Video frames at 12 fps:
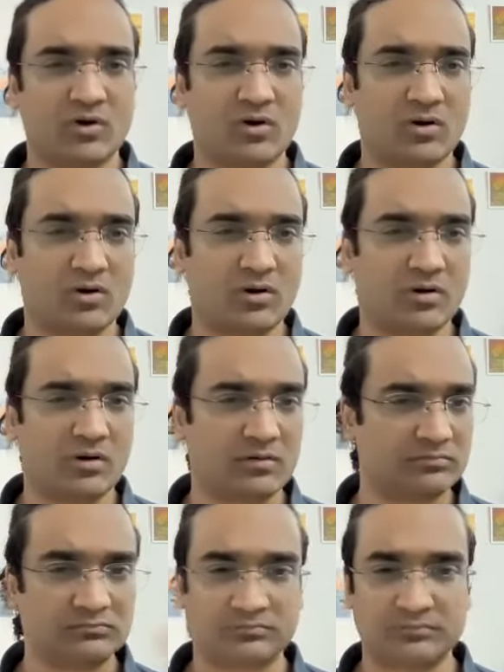
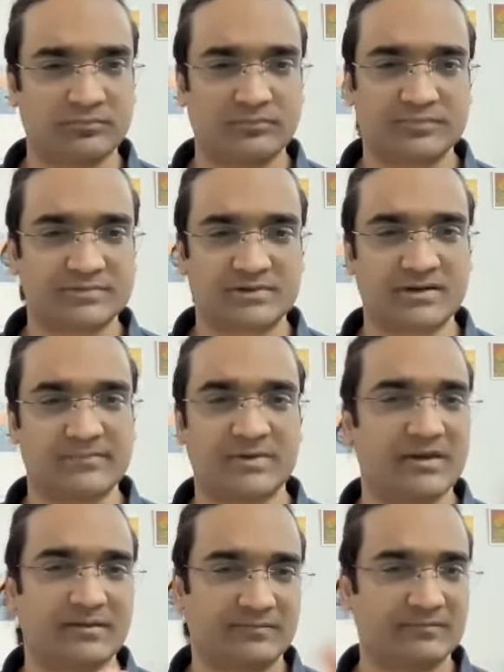or
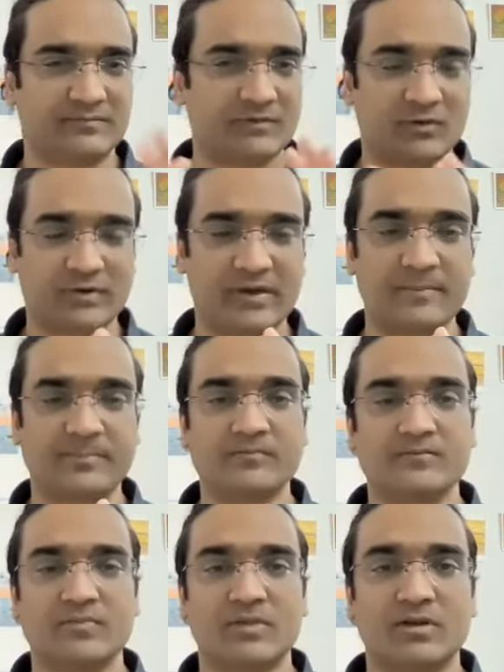something. Okay.
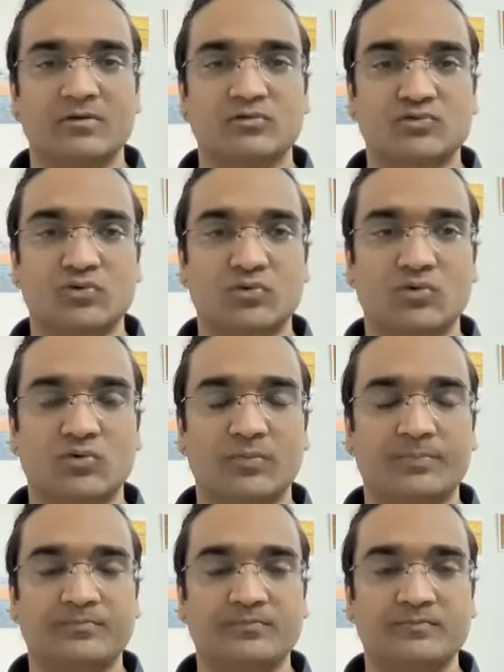So